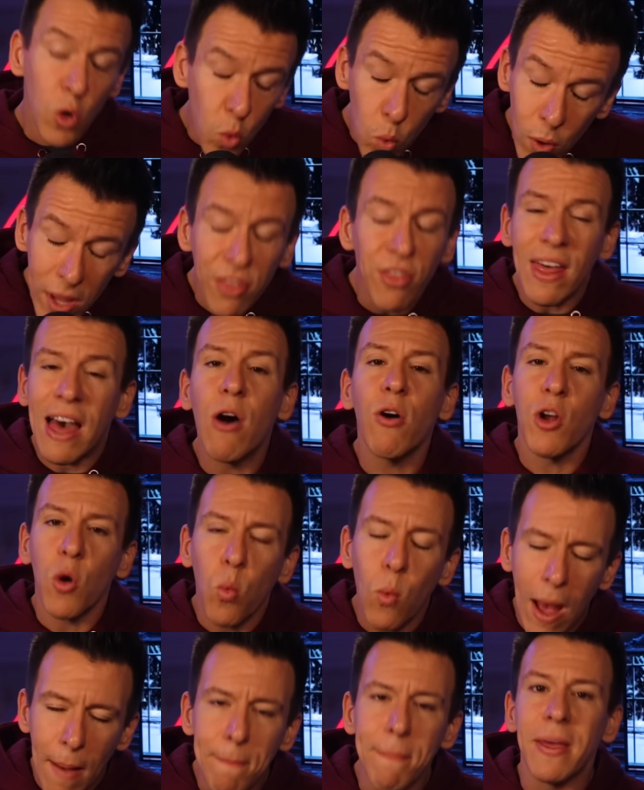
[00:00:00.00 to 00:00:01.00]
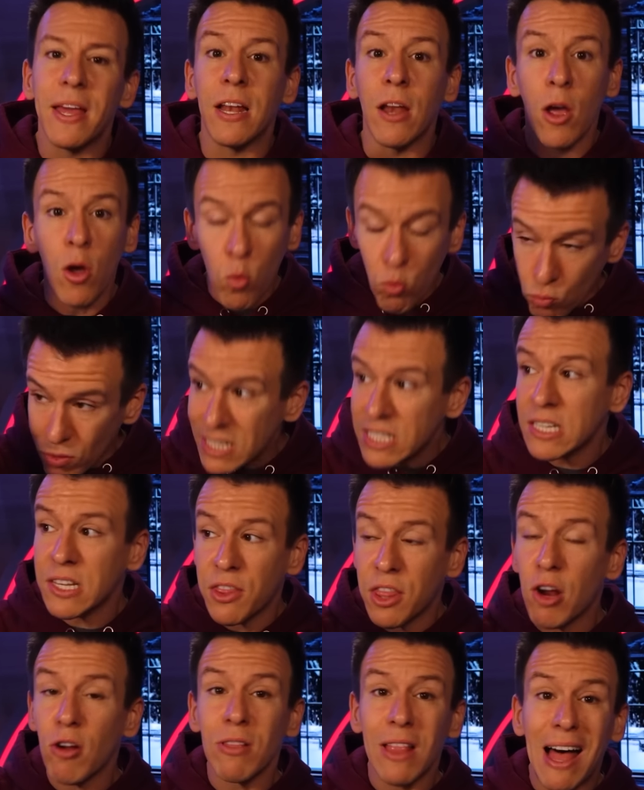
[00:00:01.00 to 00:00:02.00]
who, without a weapon,
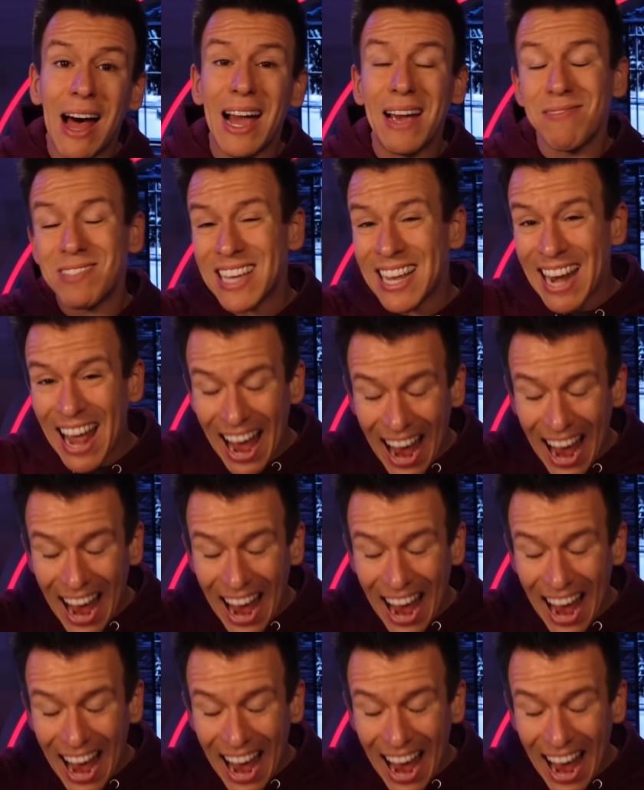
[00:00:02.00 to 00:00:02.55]
risked their lives and